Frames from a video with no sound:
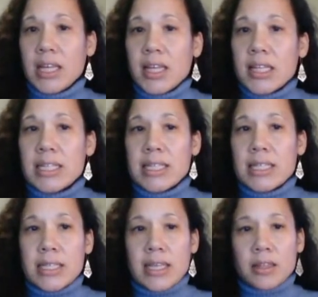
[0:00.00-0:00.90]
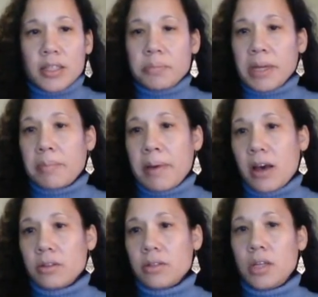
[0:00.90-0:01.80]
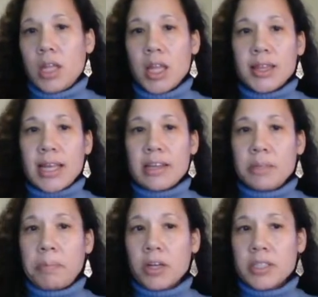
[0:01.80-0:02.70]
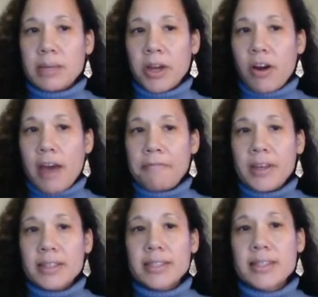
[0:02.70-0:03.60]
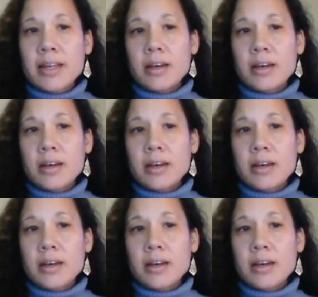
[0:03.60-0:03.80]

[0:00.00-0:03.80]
This is a little bit about Langley Park demographics.